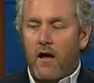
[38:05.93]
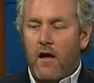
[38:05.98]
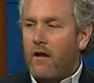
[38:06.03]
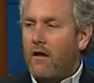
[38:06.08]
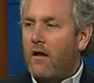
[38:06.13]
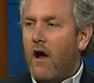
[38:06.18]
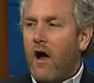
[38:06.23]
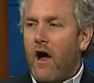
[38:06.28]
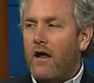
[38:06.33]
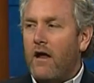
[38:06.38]

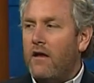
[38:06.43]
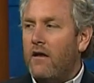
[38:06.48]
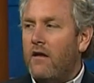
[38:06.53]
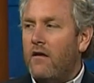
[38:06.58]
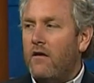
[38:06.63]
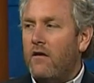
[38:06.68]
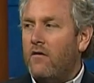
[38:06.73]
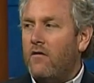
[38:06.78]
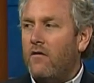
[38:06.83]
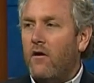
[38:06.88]

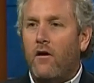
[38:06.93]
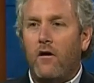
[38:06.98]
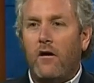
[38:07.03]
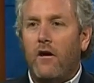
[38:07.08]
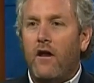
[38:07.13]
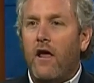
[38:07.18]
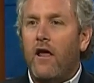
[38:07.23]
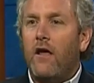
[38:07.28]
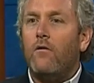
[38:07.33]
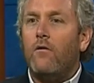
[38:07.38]
didn't
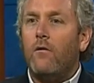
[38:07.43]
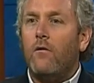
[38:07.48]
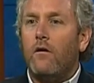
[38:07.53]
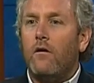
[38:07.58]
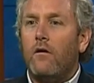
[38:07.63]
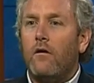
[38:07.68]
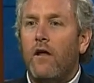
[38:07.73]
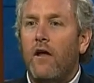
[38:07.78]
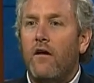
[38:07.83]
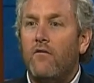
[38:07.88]
target
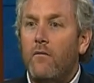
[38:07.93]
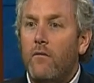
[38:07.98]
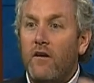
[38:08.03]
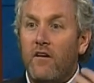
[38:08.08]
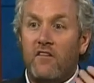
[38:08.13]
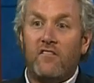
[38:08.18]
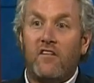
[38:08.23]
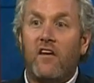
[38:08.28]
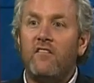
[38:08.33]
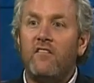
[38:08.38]
Acorn.
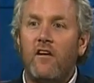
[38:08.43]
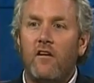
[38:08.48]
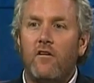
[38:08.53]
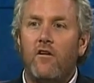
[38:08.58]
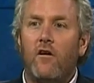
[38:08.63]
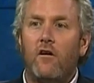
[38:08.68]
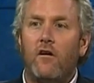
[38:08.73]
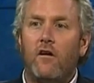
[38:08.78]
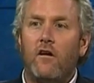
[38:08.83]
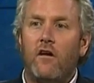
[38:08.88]
Everybody says
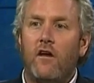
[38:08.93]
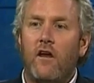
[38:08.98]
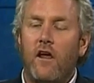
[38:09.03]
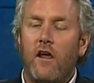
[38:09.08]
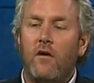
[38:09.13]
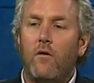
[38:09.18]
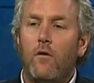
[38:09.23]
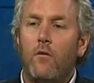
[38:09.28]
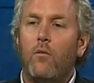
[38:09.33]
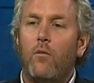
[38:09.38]
I
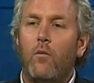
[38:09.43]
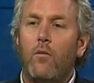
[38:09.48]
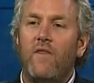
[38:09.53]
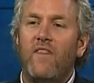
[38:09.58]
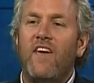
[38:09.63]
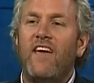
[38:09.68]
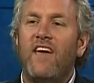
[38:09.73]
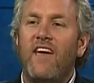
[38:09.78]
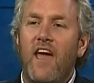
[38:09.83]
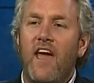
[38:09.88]
targeted Acorn,
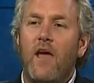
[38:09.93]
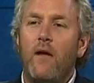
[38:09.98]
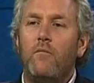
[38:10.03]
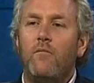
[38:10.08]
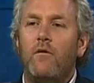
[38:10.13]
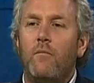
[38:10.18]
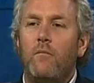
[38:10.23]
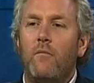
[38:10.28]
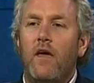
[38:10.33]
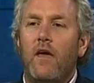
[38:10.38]
but when they
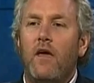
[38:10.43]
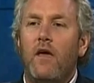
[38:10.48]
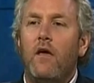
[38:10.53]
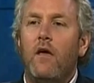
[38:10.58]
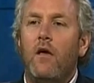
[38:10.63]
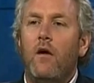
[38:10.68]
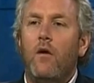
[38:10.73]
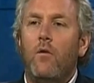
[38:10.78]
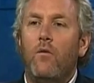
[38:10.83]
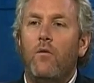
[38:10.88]
came to
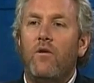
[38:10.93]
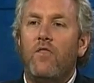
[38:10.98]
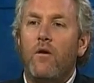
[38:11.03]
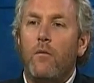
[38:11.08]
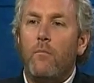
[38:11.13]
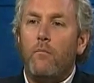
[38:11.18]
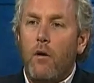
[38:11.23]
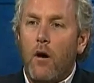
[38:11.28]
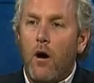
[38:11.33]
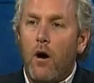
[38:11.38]
me
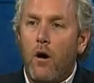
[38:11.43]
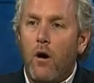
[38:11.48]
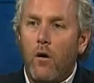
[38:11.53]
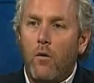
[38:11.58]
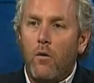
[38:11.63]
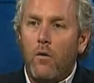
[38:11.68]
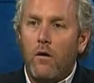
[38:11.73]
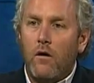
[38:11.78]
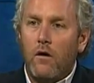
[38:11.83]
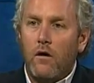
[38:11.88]
with a
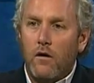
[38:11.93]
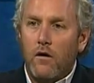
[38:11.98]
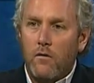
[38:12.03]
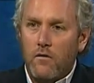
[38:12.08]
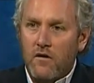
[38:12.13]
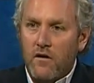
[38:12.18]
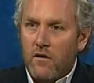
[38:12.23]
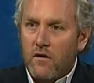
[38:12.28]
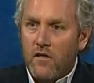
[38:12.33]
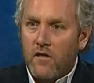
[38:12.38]
bow,
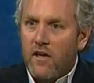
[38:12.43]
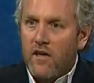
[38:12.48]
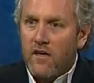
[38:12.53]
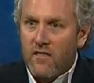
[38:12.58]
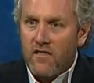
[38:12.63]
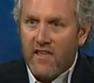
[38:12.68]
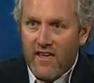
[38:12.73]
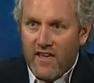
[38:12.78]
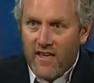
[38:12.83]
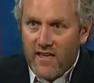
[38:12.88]

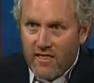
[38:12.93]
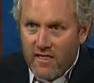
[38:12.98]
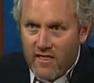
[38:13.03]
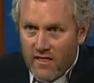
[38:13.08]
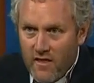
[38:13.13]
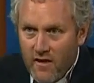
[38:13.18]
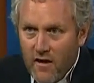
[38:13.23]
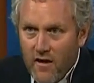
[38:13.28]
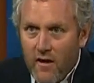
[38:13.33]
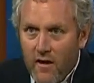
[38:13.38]
they
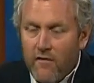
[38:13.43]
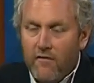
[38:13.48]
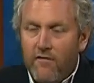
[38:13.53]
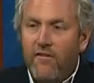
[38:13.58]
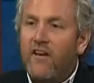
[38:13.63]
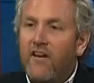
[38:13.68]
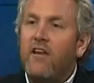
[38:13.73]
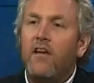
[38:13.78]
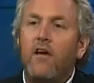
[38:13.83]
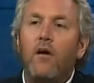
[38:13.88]

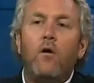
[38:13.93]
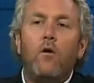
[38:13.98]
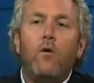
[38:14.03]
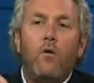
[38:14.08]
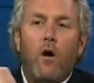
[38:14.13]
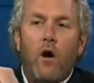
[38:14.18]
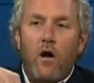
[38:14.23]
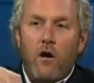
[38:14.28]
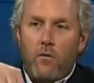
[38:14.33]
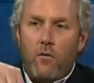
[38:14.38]

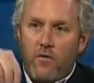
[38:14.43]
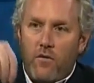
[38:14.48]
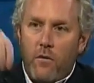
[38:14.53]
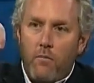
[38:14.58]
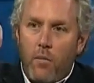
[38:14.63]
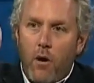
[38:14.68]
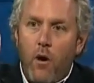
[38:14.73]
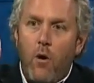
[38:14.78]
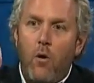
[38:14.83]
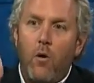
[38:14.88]
video on
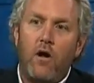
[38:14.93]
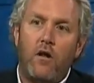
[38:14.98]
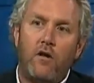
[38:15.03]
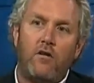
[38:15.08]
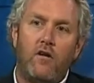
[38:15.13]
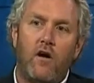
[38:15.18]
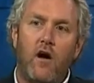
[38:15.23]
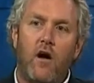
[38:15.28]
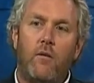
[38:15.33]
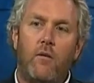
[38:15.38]
with a bow
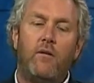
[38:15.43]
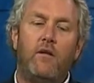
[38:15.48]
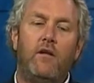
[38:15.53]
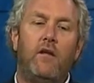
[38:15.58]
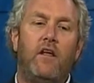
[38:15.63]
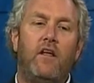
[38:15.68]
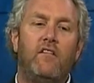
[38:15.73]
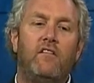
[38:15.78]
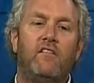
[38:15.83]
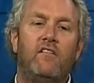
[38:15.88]
on
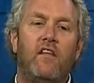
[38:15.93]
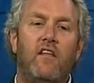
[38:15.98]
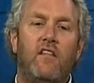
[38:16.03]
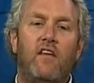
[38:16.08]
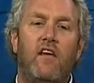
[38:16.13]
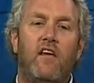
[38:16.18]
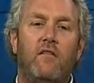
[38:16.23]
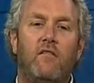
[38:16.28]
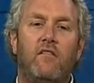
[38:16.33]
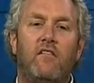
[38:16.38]
top, and
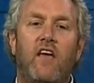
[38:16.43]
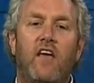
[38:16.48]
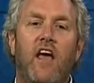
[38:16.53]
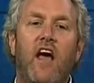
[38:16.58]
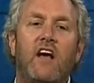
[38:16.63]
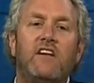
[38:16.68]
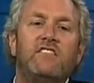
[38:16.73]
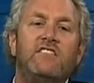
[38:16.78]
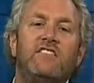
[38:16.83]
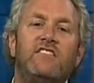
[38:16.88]

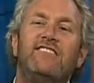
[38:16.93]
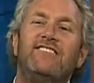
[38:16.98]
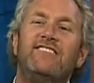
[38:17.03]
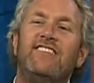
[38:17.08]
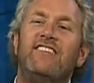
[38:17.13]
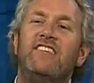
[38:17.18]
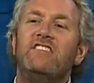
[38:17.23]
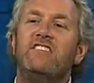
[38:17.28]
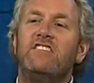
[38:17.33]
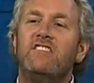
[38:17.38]
they asked,
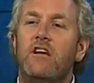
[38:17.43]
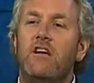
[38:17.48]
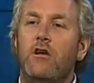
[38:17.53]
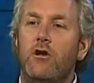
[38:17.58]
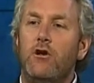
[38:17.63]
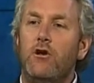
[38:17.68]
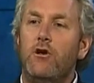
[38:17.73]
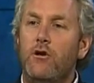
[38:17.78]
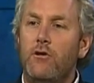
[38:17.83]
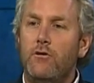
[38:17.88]
"Is this
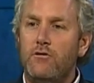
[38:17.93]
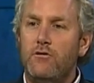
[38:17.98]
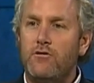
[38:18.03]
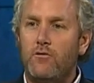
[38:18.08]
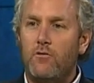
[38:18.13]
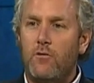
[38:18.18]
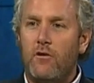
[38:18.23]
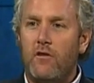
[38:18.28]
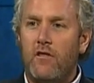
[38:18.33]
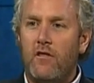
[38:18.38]

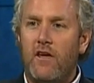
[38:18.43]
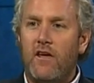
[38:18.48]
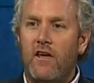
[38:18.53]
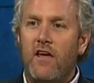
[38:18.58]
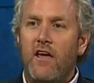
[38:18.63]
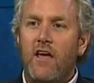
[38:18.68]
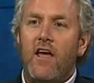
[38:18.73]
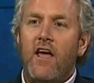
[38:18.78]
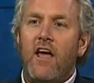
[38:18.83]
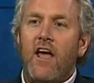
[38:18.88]

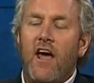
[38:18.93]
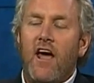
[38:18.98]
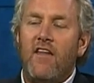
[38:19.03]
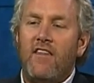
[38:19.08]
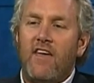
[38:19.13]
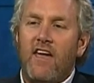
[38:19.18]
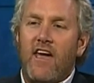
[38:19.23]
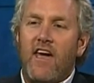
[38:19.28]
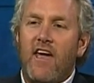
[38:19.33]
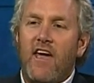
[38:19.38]
newsworthy?"
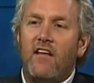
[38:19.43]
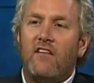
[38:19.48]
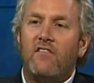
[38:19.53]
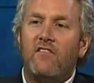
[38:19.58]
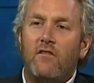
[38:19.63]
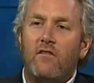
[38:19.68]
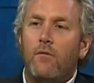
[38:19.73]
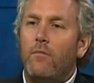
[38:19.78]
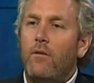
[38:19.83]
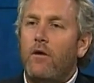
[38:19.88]
And the
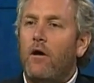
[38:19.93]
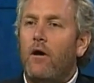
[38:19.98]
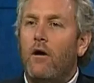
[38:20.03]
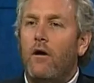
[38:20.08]
answer.